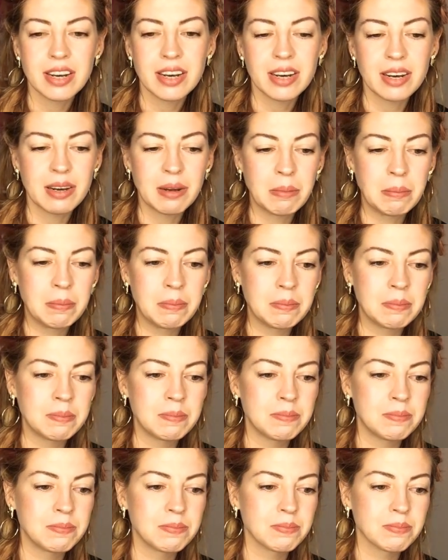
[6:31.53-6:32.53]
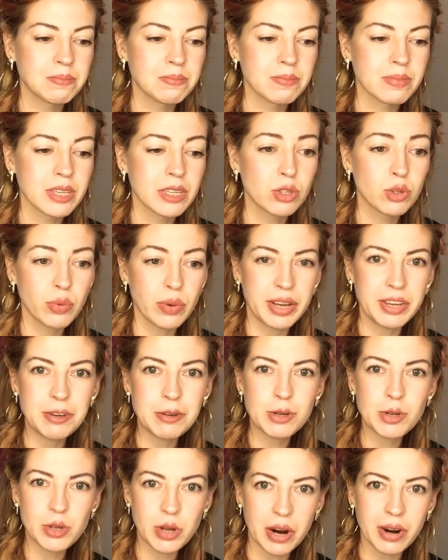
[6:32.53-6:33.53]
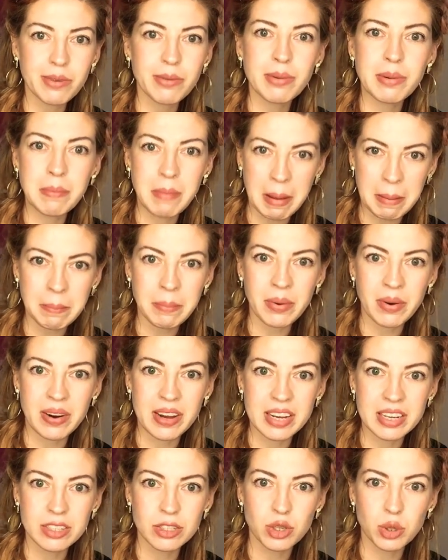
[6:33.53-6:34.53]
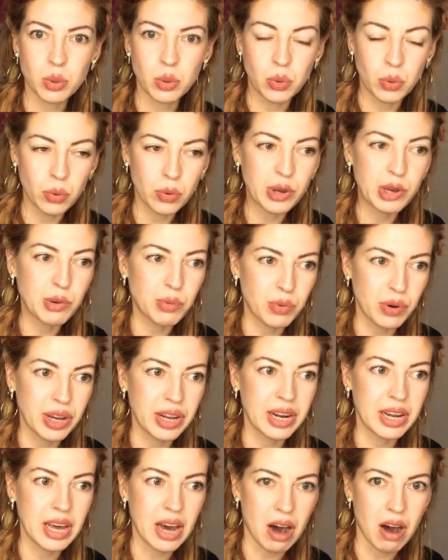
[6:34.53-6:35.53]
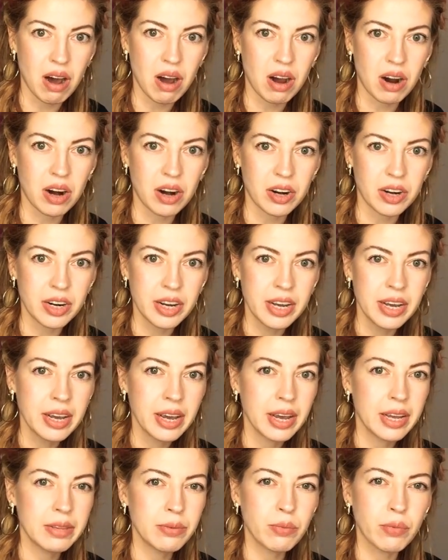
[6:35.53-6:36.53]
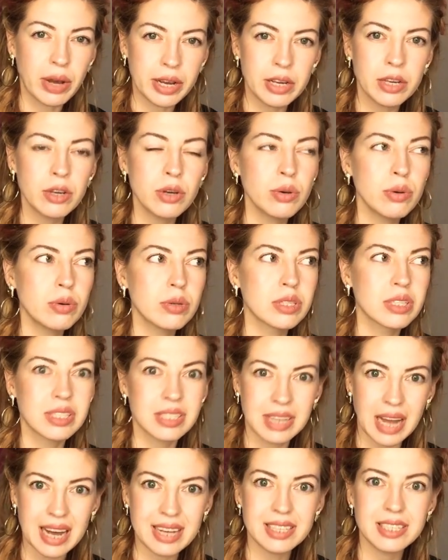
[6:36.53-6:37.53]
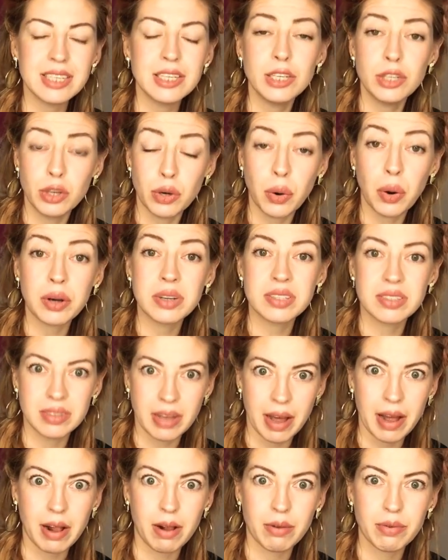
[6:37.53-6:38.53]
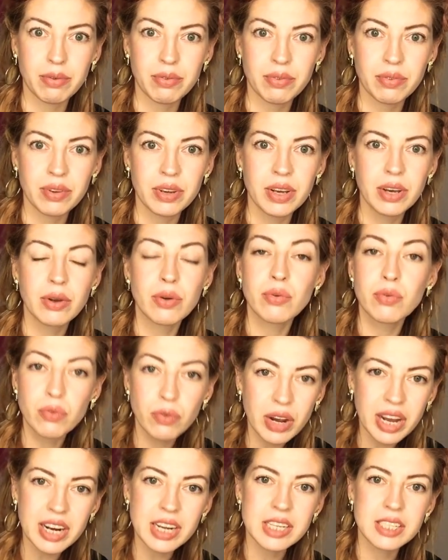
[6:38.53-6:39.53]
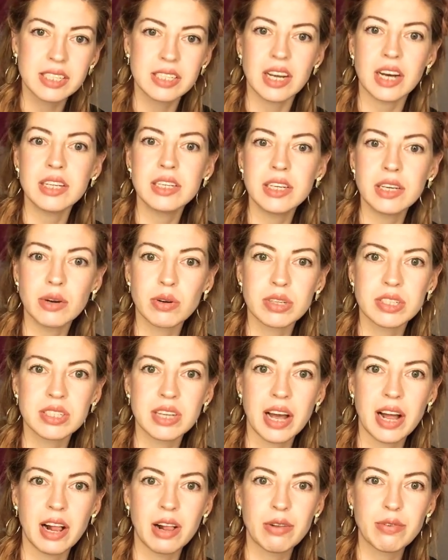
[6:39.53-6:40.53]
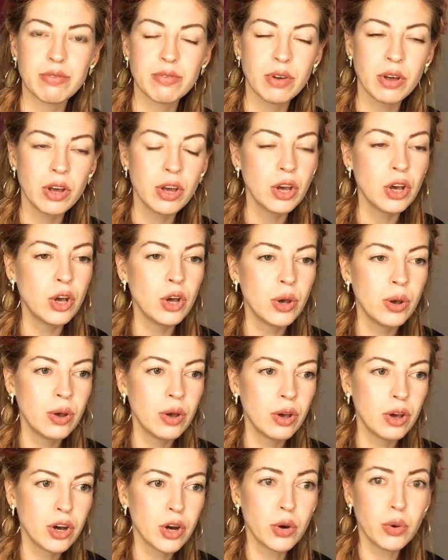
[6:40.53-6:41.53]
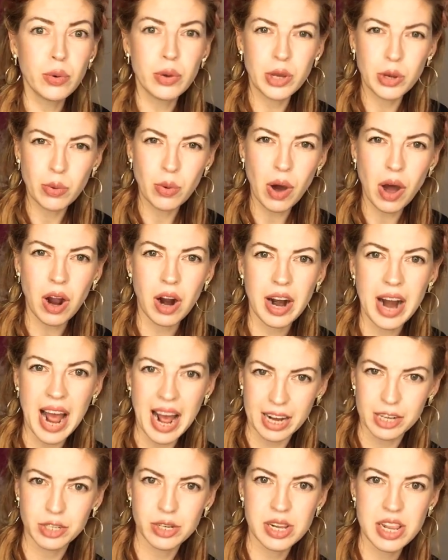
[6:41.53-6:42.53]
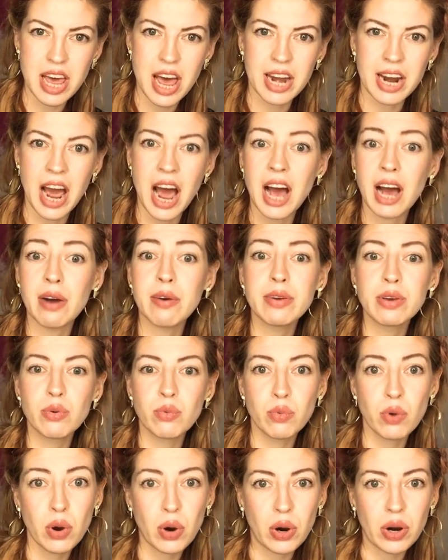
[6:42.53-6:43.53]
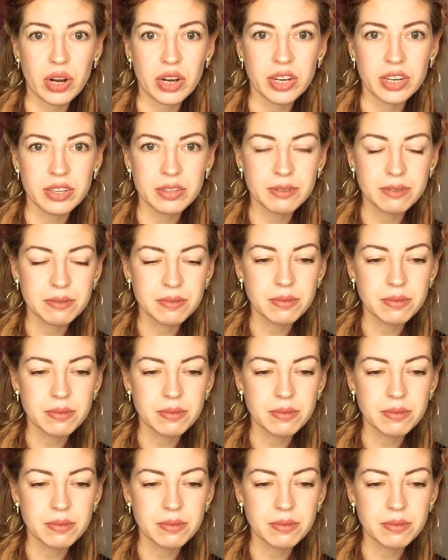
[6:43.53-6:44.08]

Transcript: Um, so when you start remembering to who you really are, and when you study yourself, really study yourself, who you are actually and how you work,